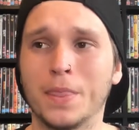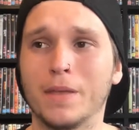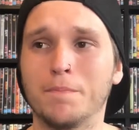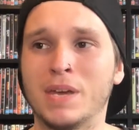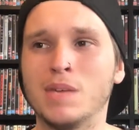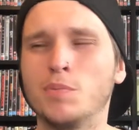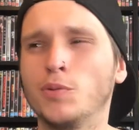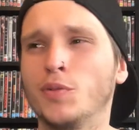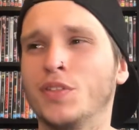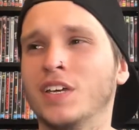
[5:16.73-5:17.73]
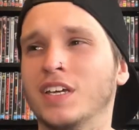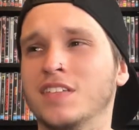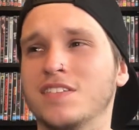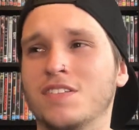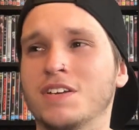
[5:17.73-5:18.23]
people think
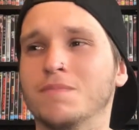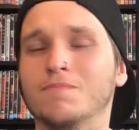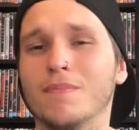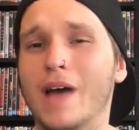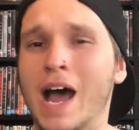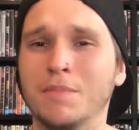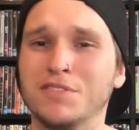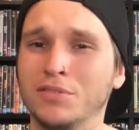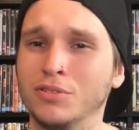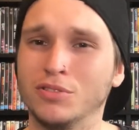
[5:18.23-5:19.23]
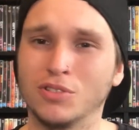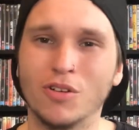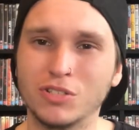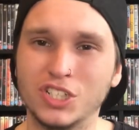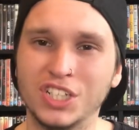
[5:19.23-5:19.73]
it's like absolute
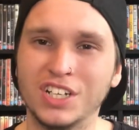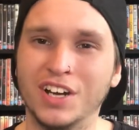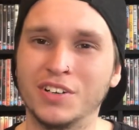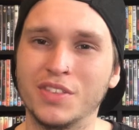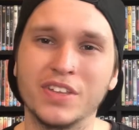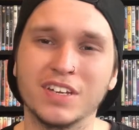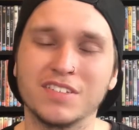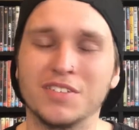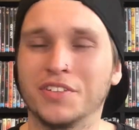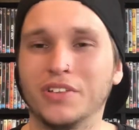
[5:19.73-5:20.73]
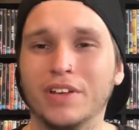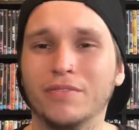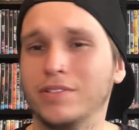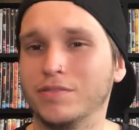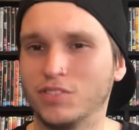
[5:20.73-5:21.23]
dog shit. I don't think it's on the
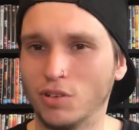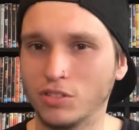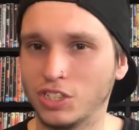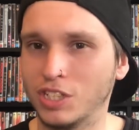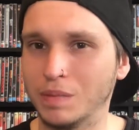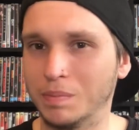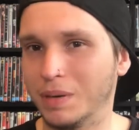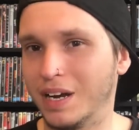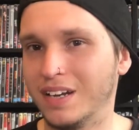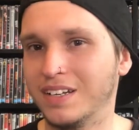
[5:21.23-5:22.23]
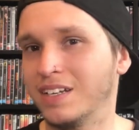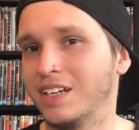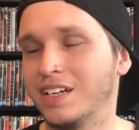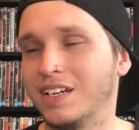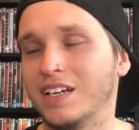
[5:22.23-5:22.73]
level of dog shit, but
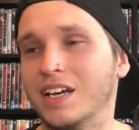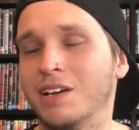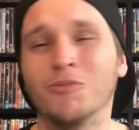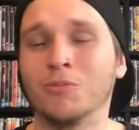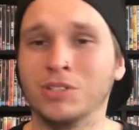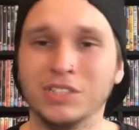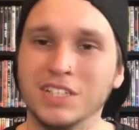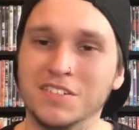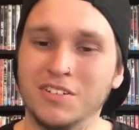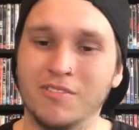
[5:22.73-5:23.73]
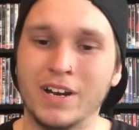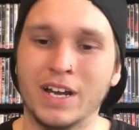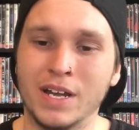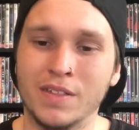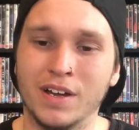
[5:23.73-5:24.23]
it really isn't great
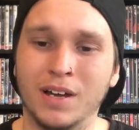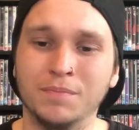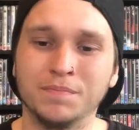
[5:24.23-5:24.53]
either.